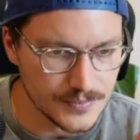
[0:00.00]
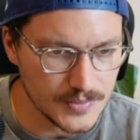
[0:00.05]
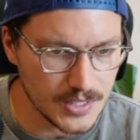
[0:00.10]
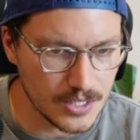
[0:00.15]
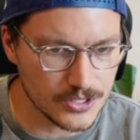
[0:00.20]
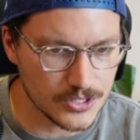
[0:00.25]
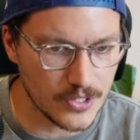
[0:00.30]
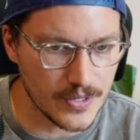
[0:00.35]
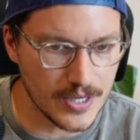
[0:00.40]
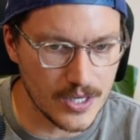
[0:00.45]

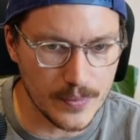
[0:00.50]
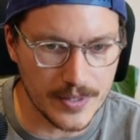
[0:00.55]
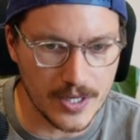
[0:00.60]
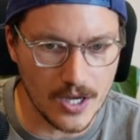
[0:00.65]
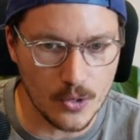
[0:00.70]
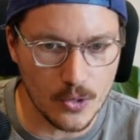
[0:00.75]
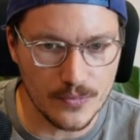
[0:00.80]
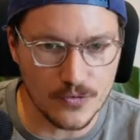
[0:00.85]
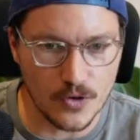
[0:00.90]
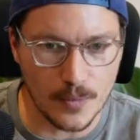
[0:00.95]
So here we go.
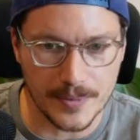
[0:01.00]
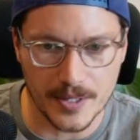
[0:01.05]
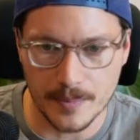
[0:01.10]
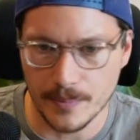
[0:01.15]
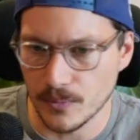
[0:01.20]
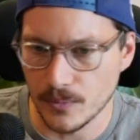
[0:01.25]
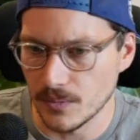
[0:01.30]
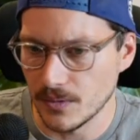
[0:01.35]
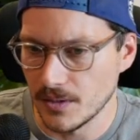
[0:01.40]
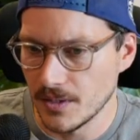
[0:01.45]
We've got
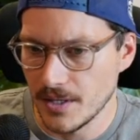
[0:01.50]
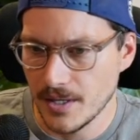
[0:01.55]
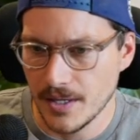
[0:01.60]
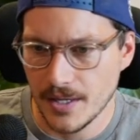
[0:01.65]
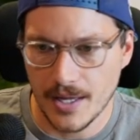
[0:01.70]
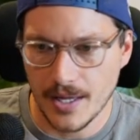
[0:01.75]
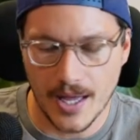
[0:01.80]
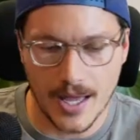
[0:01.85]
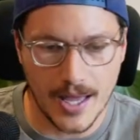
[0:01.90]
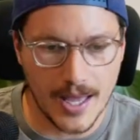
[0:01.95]
people
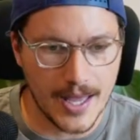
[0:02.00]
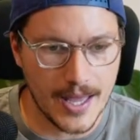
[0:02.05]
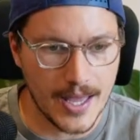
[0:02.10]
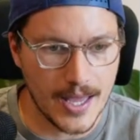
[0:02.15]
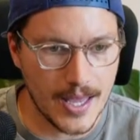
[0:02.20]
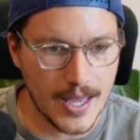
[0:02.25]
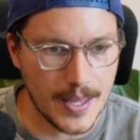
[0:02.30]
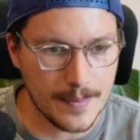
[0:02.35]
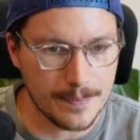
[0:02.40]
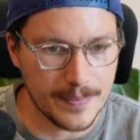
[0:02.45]

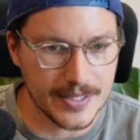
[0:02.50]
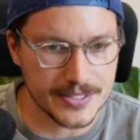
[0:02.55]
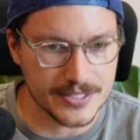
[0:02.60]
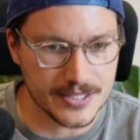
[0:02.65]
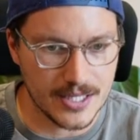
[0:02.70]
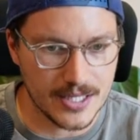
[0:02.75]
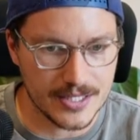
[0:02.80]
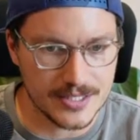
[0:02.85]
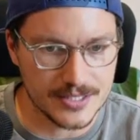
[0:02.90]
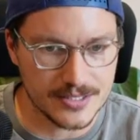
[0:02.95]

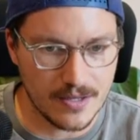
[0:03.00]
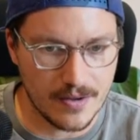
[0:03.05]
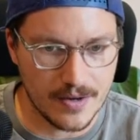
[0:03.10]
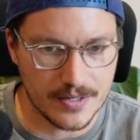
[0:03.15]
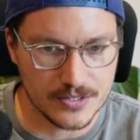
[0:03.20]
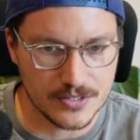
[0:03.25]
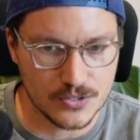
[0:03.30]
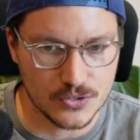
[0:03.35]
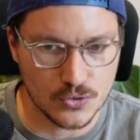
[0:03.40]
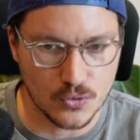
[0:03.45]
basically starting
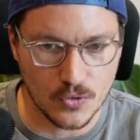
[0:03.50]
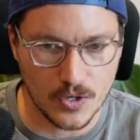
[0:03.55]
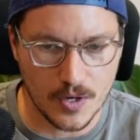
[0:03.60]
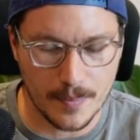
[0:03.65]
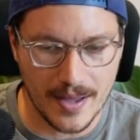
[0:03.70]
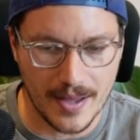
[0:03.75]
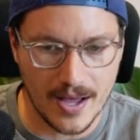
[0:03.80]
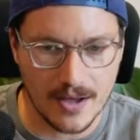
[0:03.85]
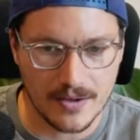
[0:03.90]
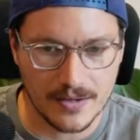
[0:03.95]
to talk
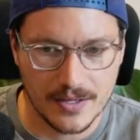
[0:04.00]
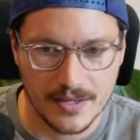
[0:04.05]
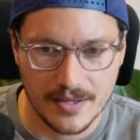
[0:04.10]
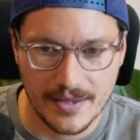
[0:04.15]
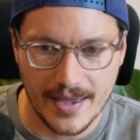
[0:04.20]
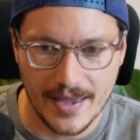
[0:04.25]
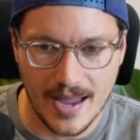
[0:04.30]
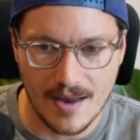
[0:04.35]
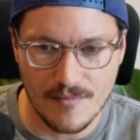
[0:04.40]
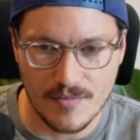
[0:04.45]
about
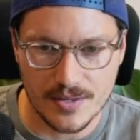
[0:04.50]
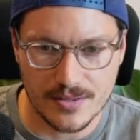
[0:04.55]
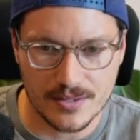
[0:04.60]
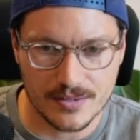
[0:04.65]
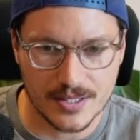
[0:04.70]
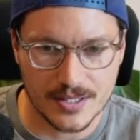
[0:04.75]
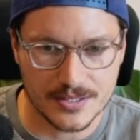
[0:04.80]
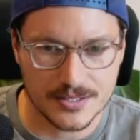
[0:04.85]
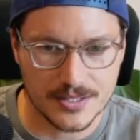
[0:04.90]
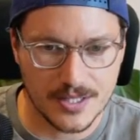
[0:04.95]
everything
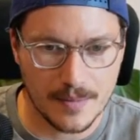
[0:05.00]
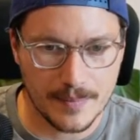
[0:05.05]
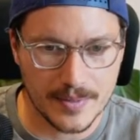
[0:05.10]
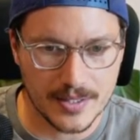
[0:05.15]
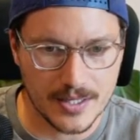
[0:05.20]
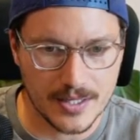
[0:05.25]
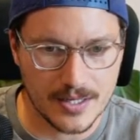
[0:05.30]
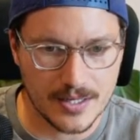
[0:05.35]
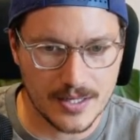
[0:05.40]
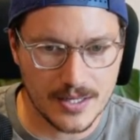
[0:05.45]
that's coming
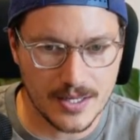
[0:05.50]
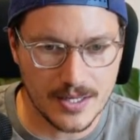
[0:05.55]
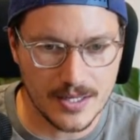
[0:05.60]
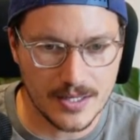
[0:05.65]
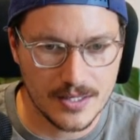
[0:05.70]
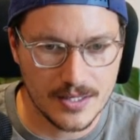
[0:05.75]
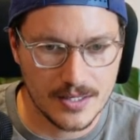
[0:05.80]
in here.